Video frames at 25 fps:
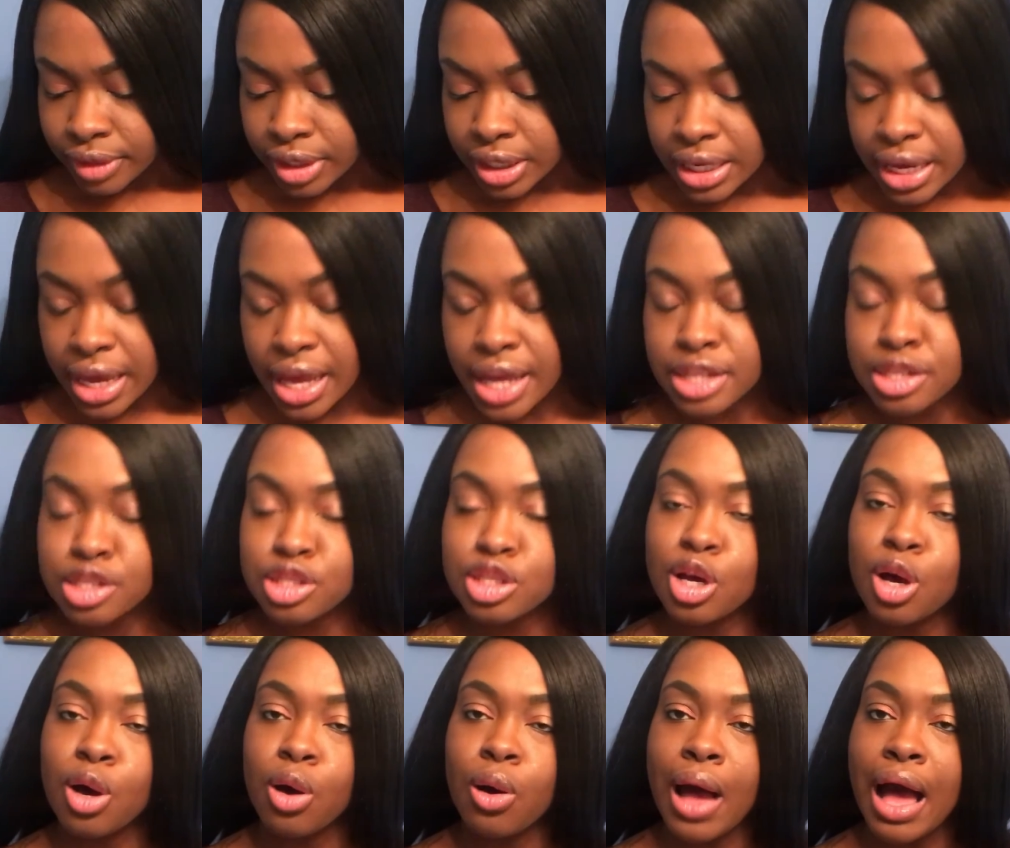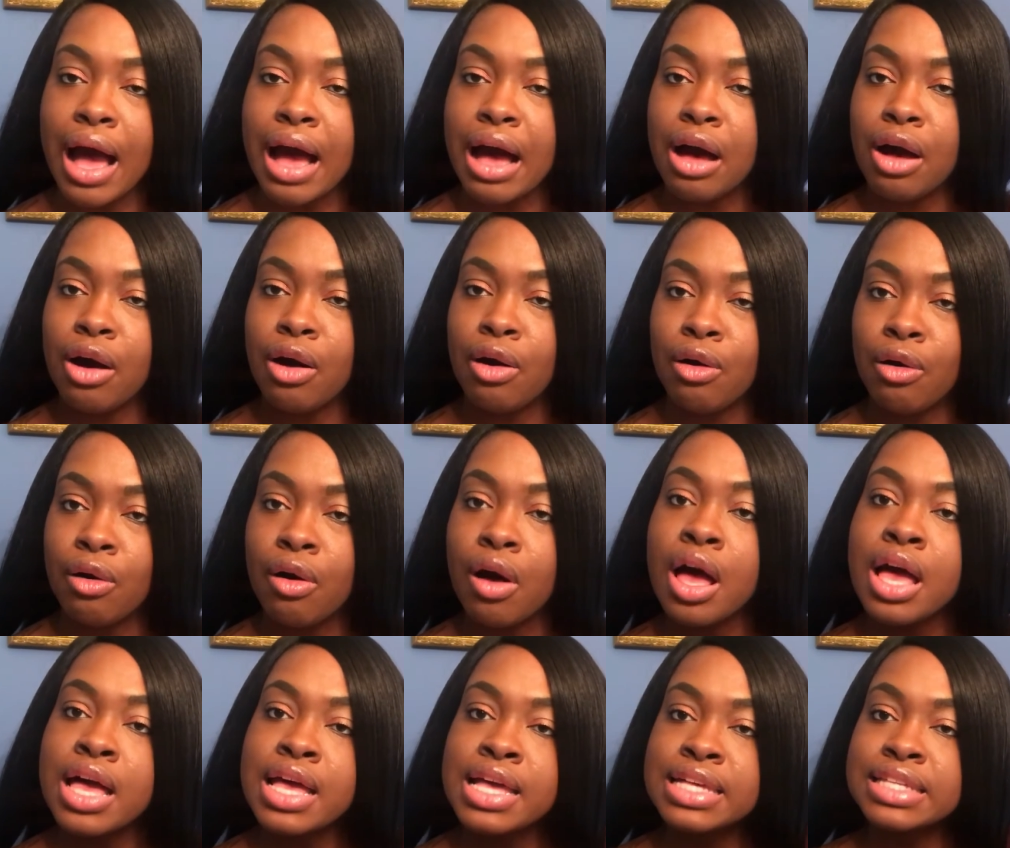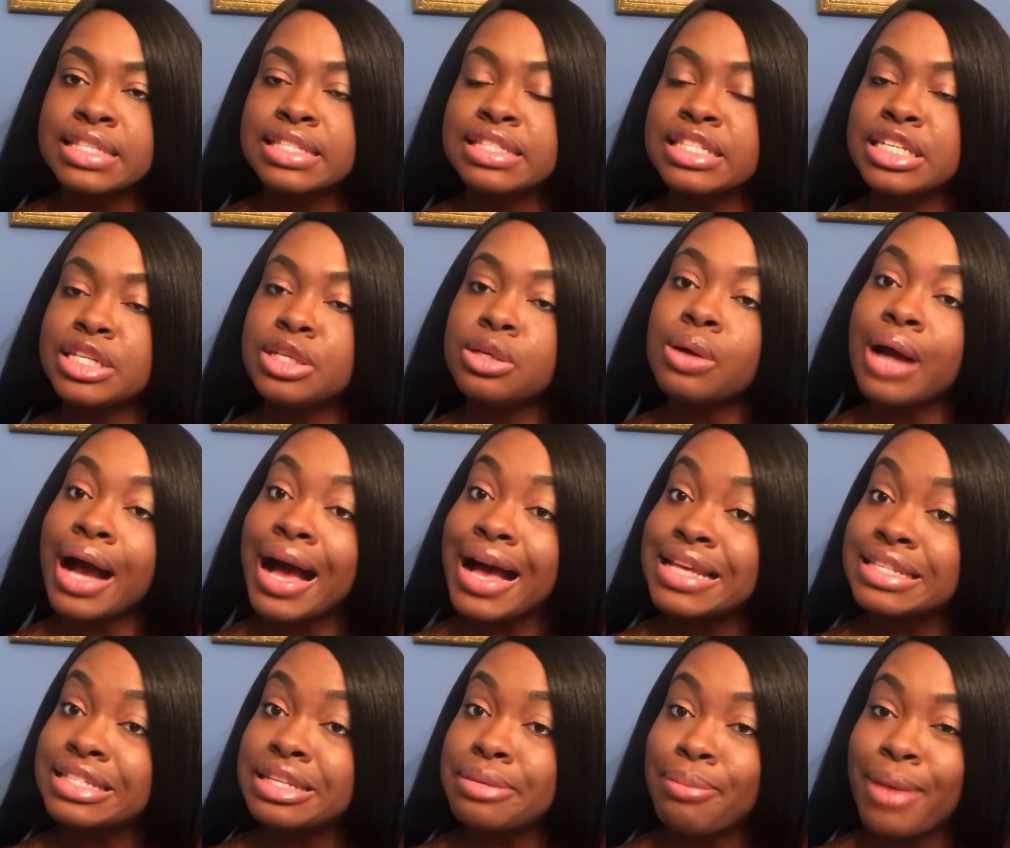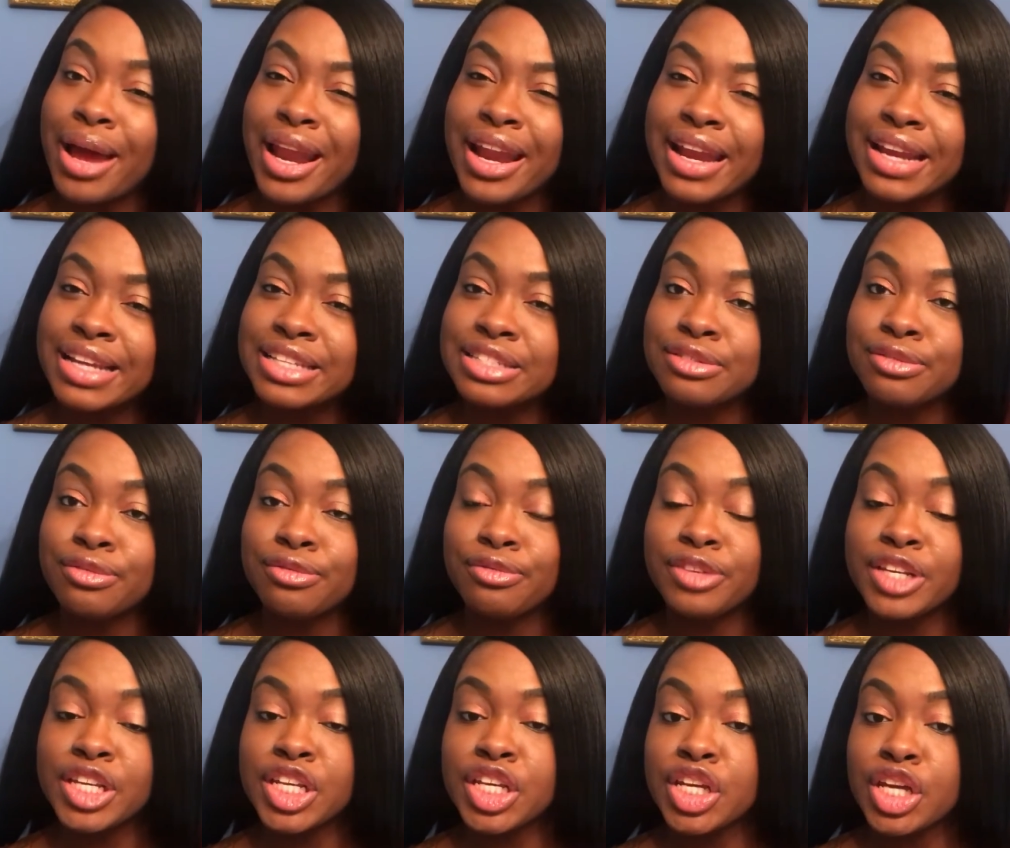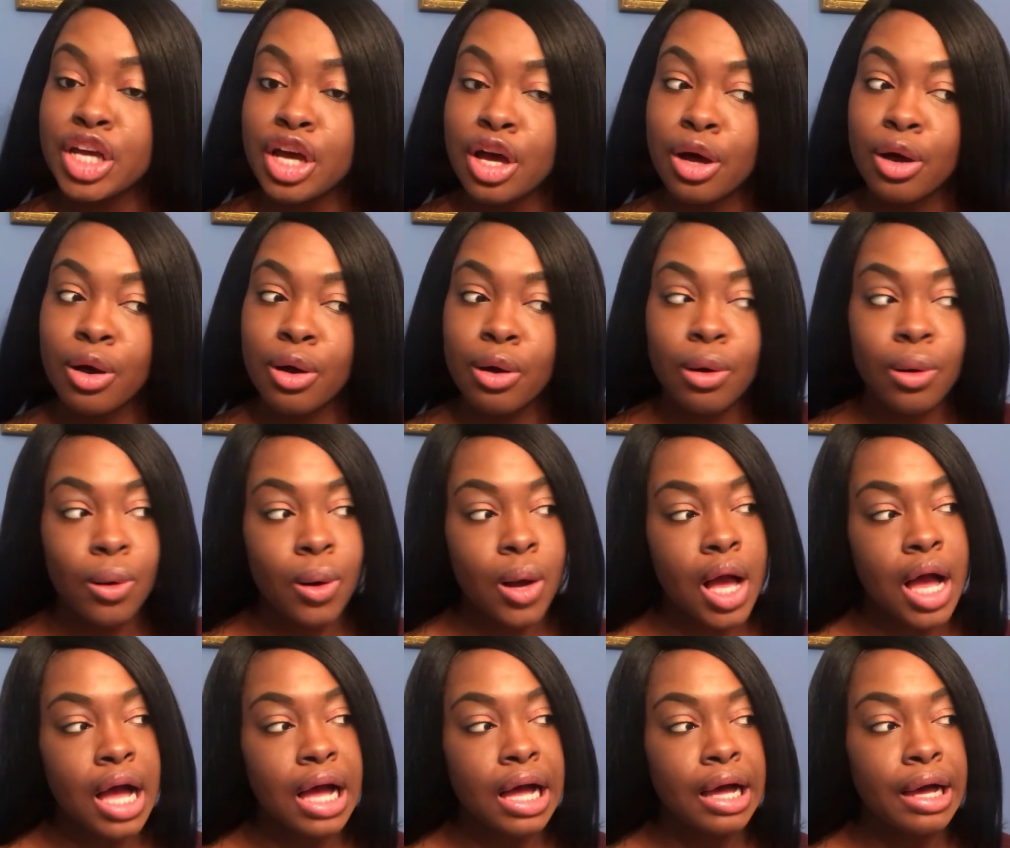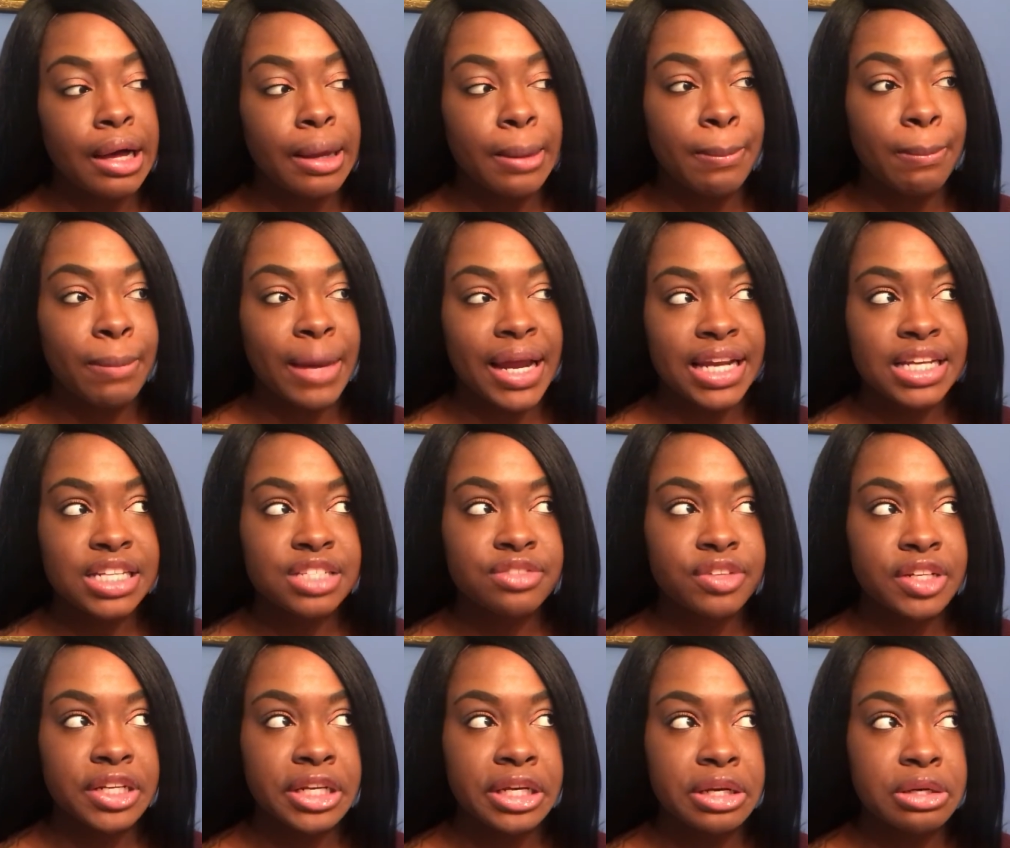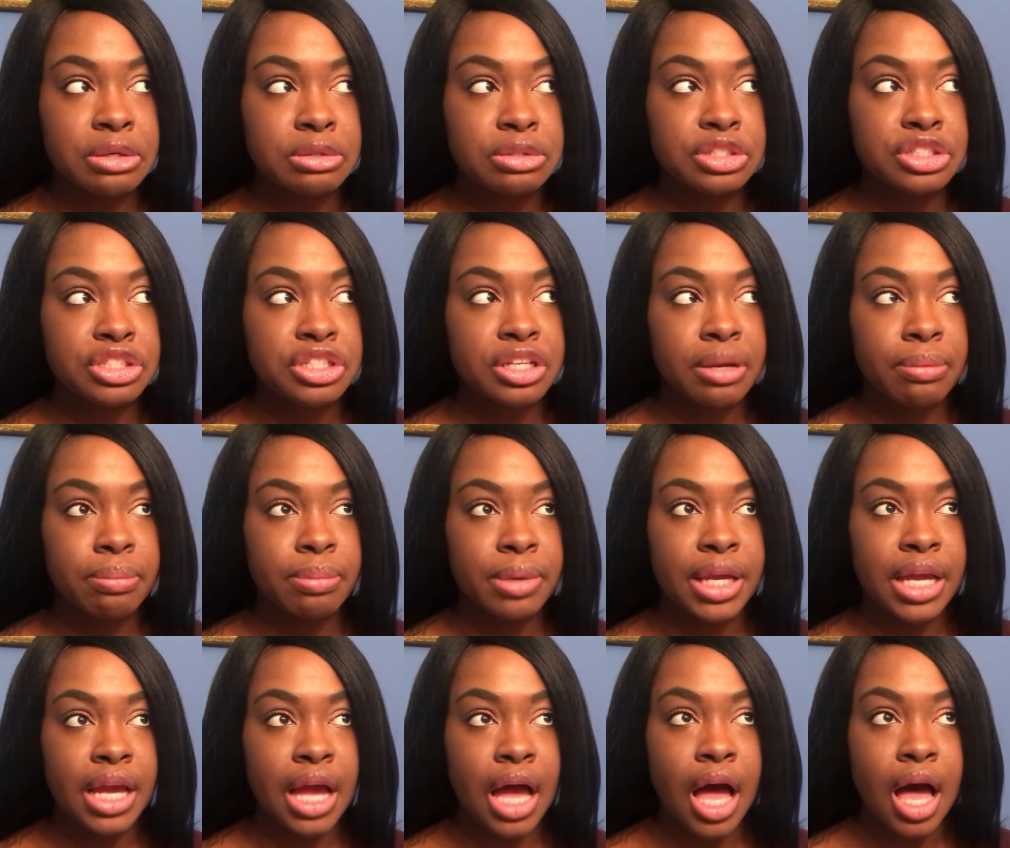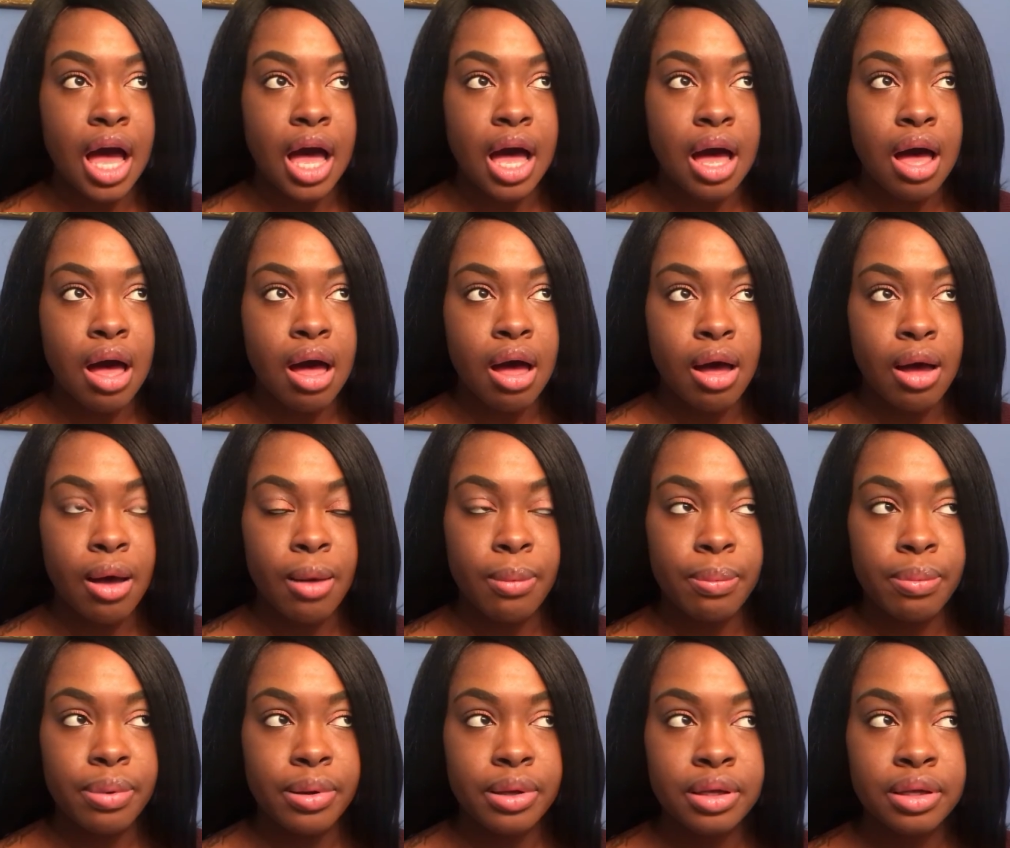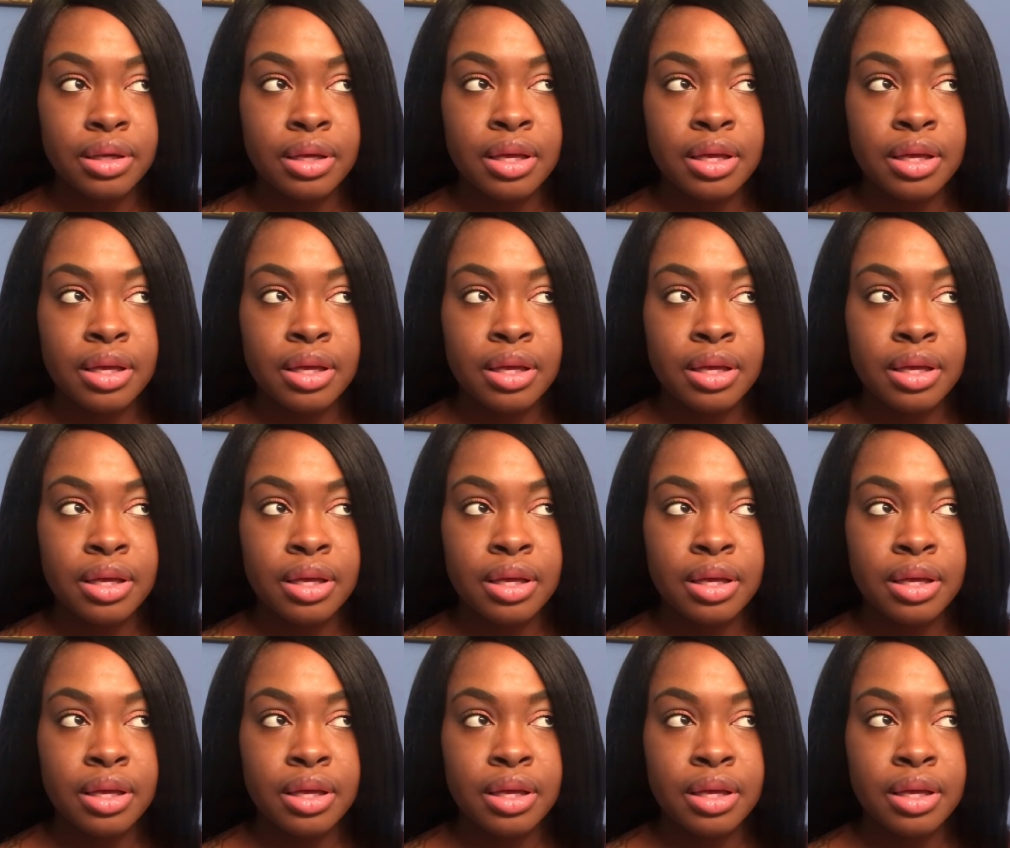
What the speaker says: Yeah, so I'll see you guys in my next video. My next video should be up